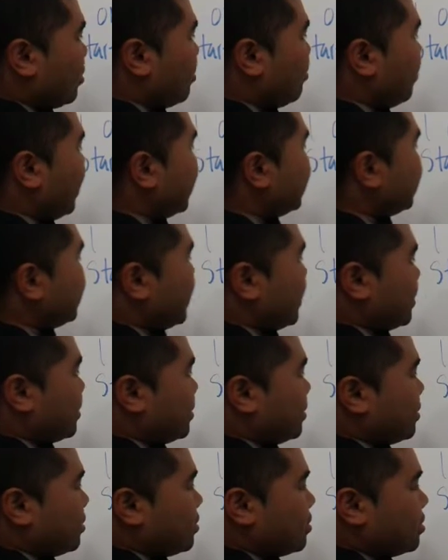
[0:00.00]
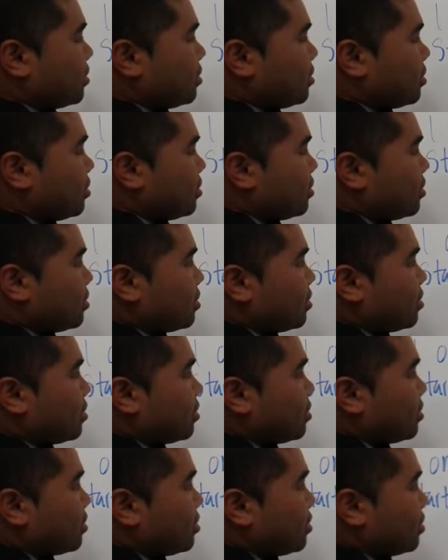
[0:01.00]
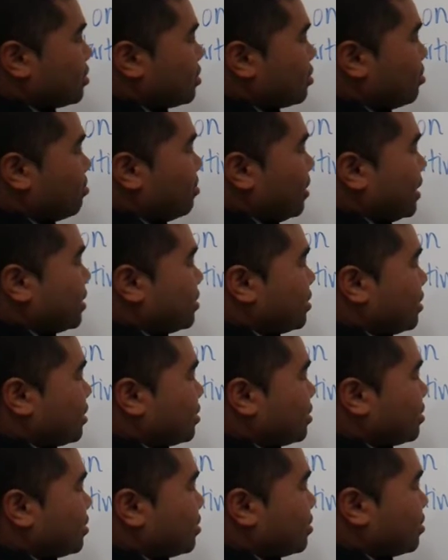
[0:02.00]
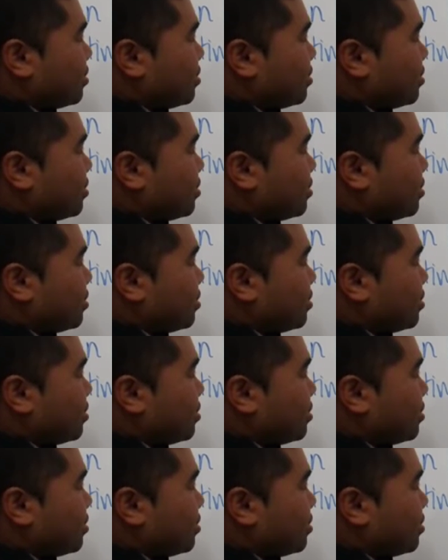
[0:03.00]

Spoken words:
Basics. Let's go basics.